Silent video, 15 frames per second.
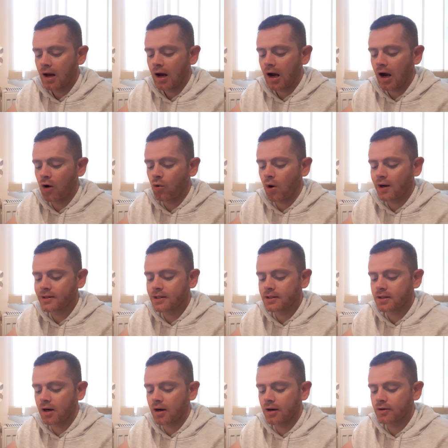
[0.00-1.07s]
How I
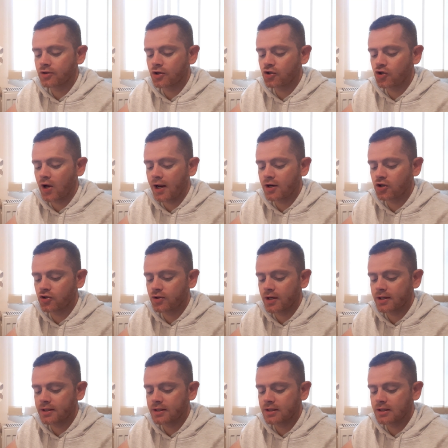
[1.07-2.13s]
desire to change
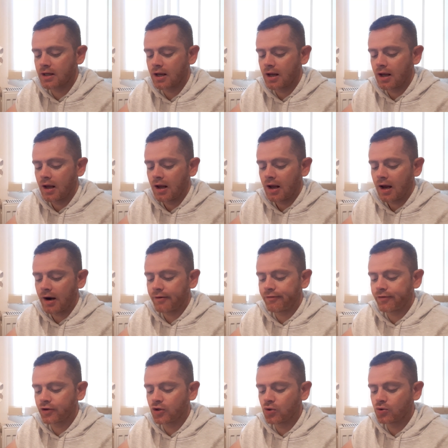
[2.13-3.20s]
this and
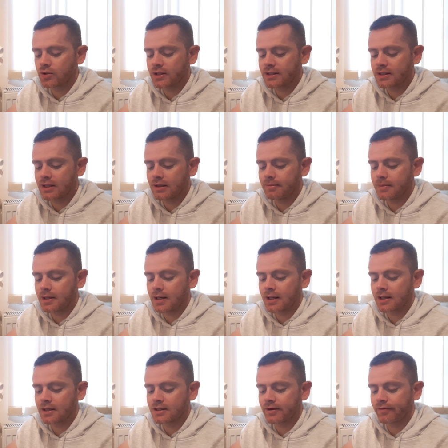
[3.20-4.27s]
for you to see me
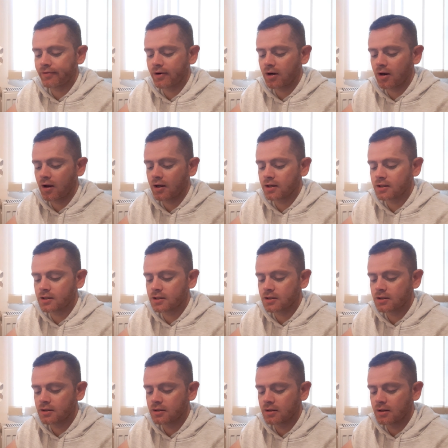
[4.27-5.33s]
in a different
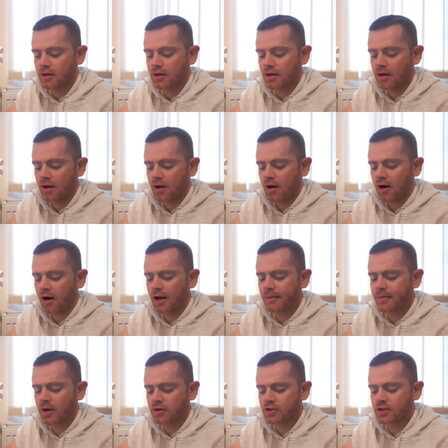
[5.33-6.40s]
light. I am
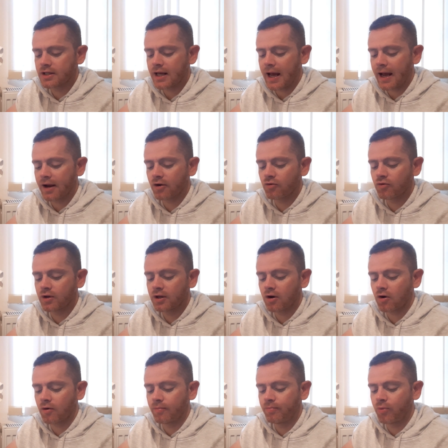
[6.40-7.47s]
not the angry
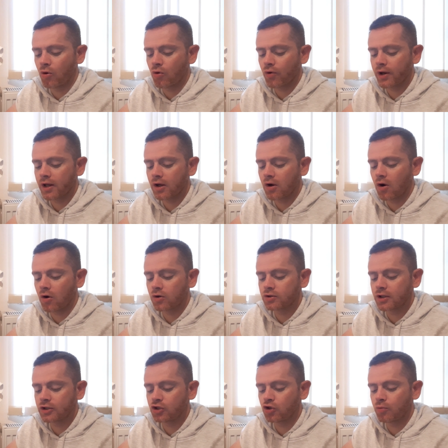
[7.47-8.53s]
or boring God
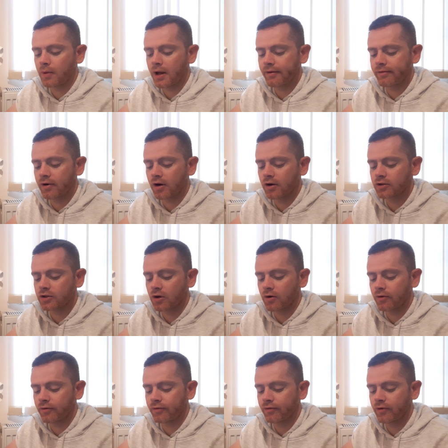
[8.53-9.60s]
that you may have learnt
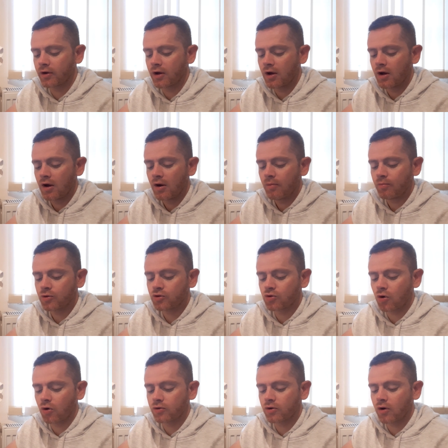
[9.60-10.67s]
of, but
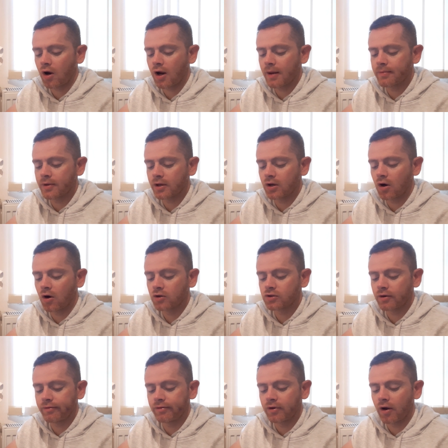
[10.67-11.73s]
rather I am the God
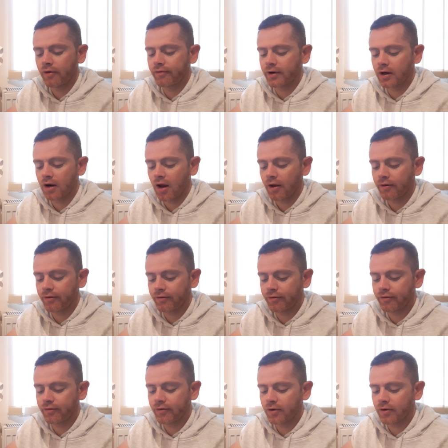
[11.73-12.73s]
of love and life.